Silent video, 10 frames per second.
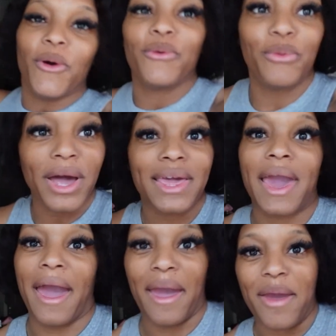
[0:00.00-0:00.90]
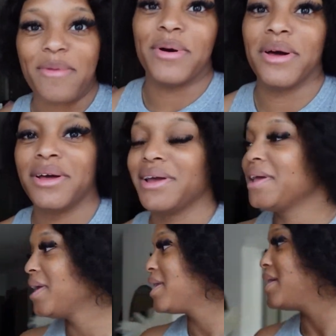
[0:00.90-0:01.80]
what came?
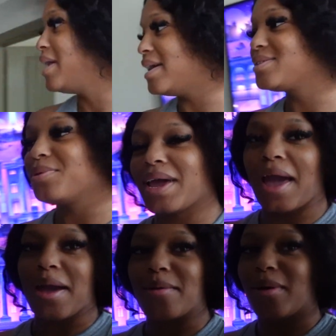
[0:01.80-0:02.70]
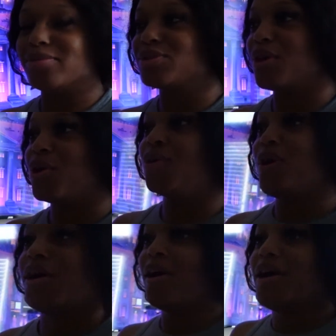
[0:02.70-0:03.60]
Guess what came? I'm so
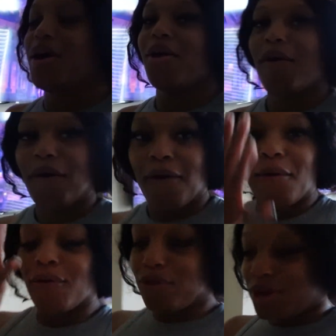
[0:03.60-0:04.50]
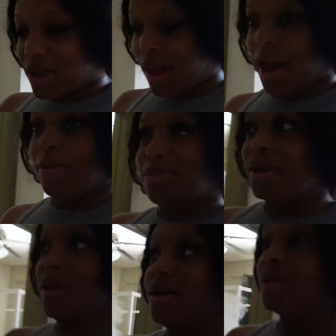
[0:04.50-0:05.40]
freaking
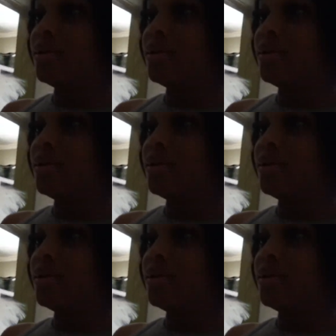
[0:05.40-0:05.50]
happy